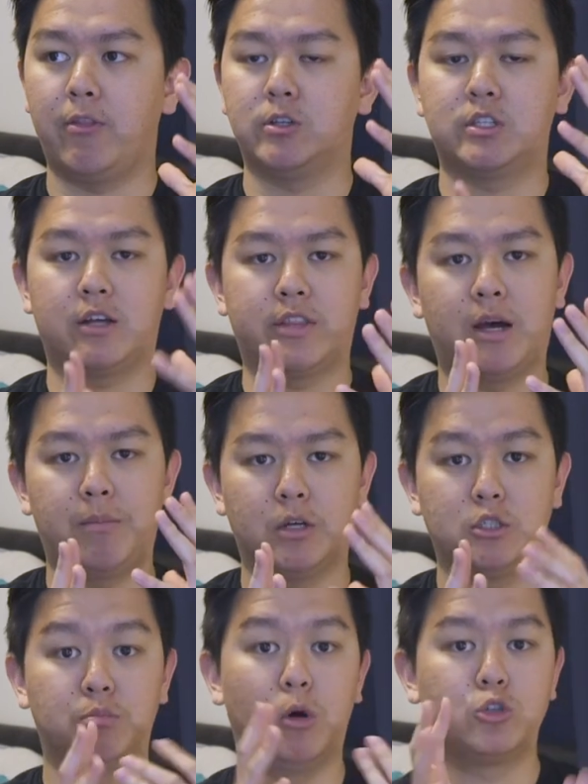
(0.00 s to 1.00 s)
there's not that
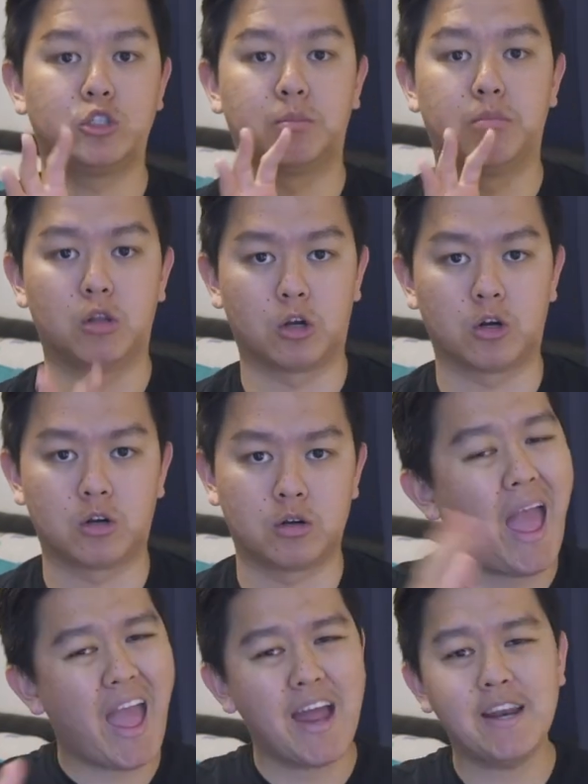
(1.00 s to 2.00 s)
much motion blur.
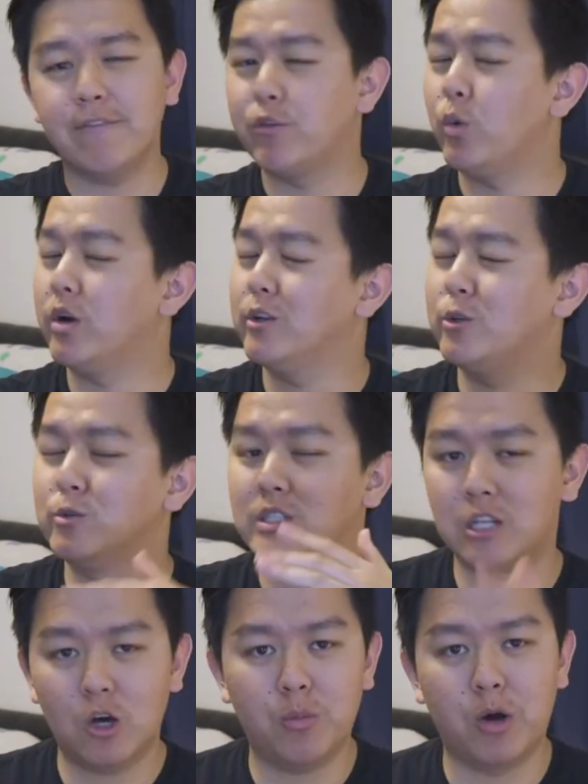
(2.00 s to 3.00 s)
And if you want to do
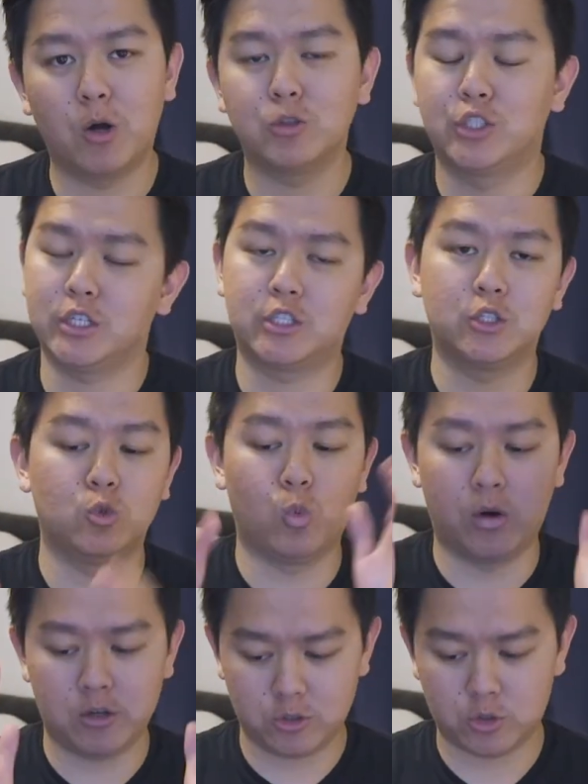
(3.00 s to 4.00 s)
slow-mo, just do
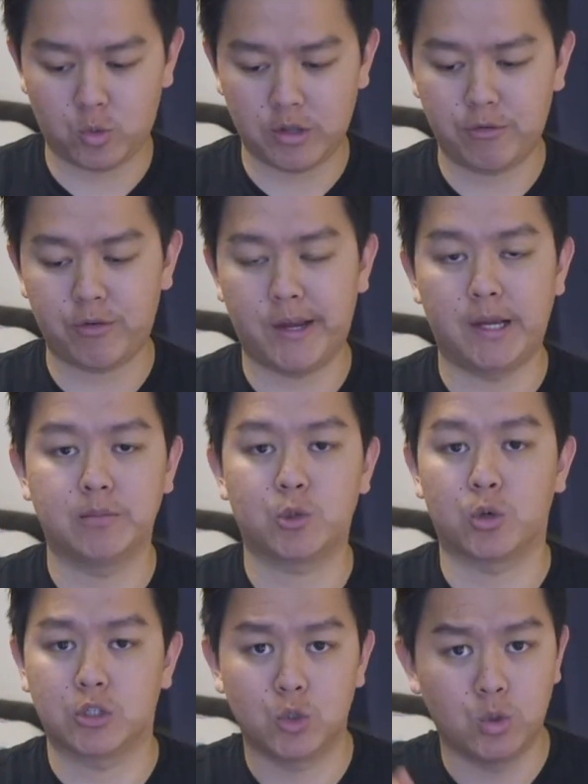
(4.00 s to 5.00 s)
120 frames
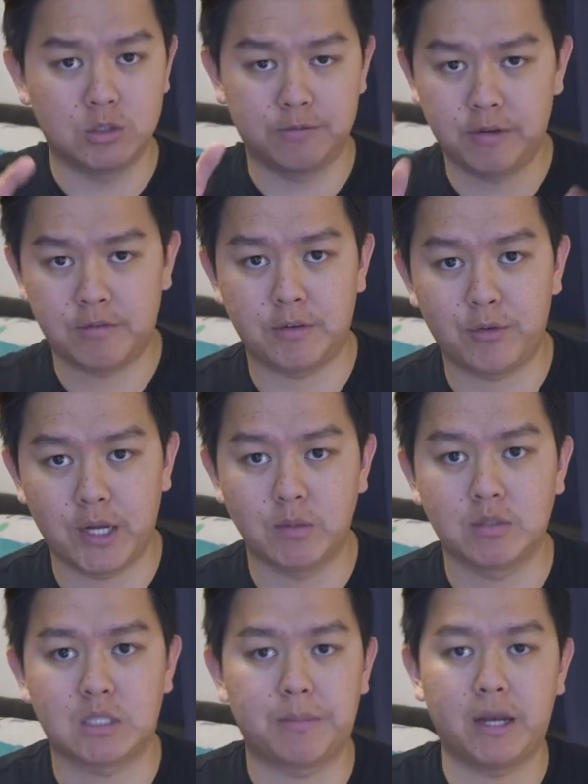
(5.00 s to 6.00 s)
or 250
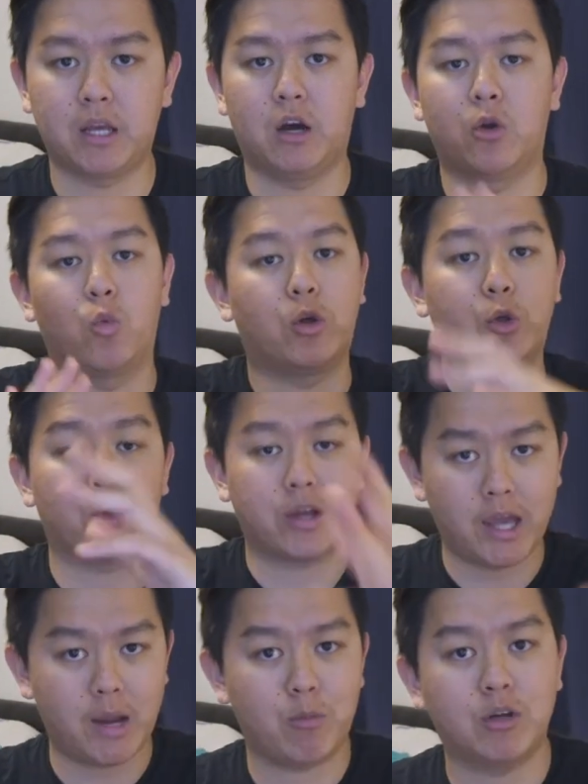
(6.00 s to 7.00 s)
frames depending on what your
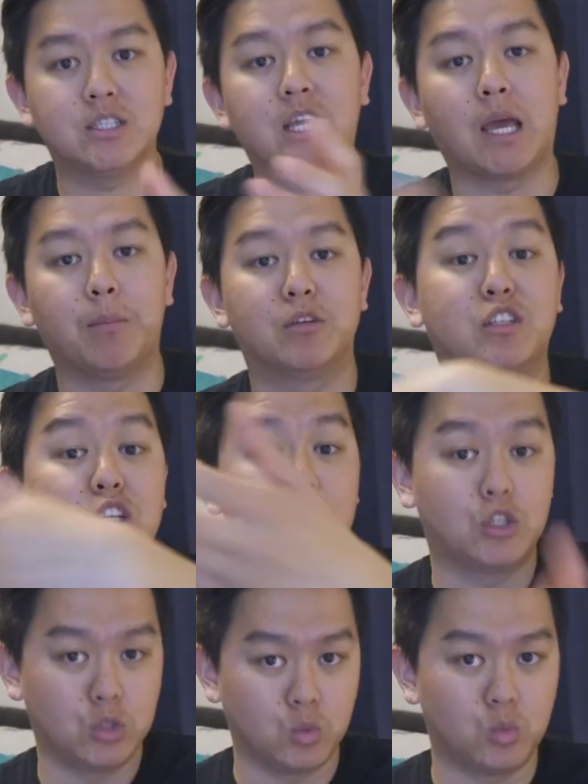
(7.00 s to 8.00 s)
camera is able to
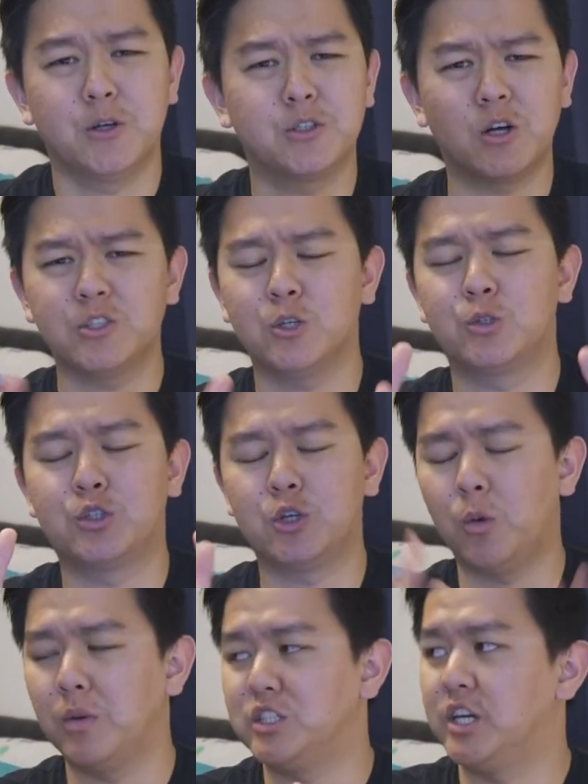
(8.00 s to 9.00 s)
do. There's also
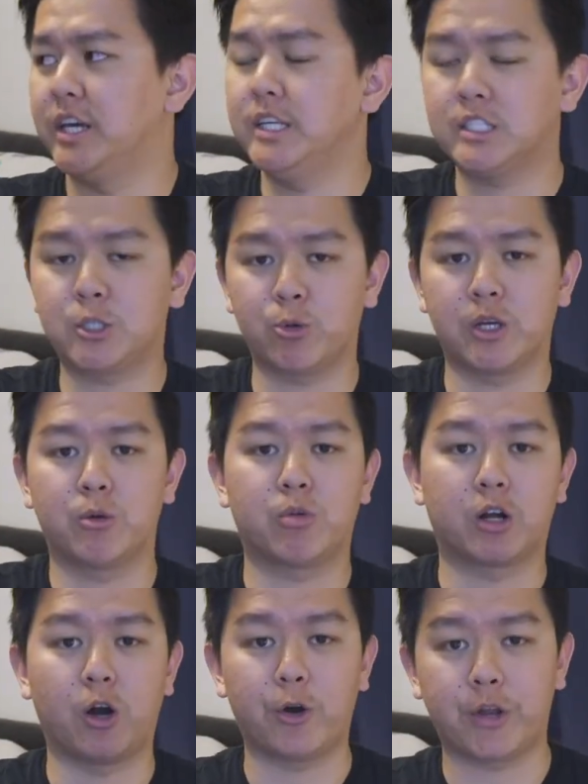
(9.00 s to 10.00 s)
so much history
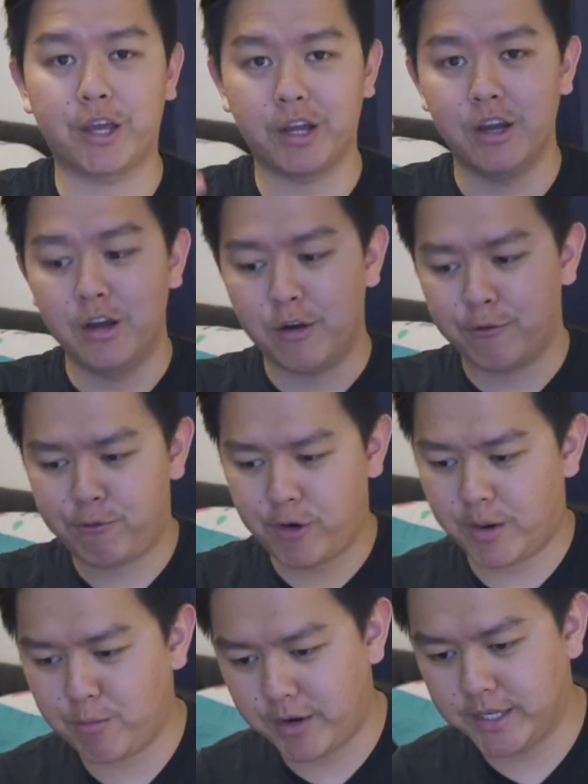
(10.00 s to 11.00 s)
regarding
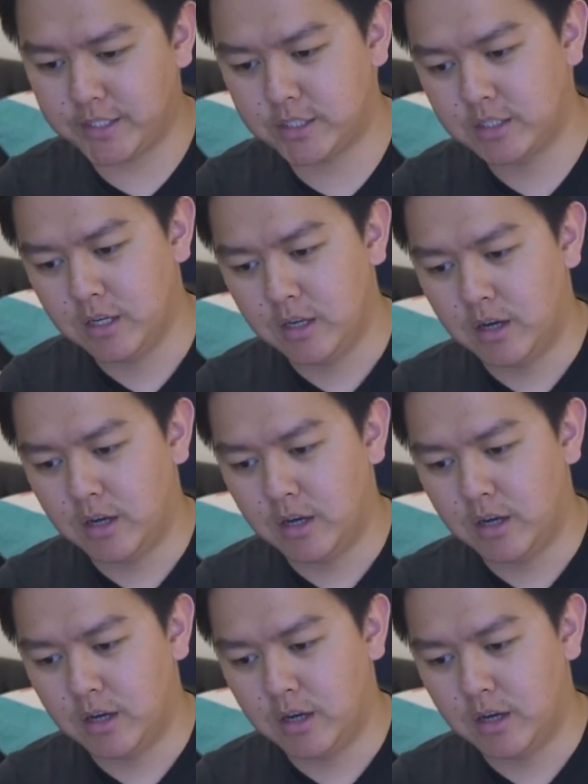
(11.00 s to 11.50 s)
frame rates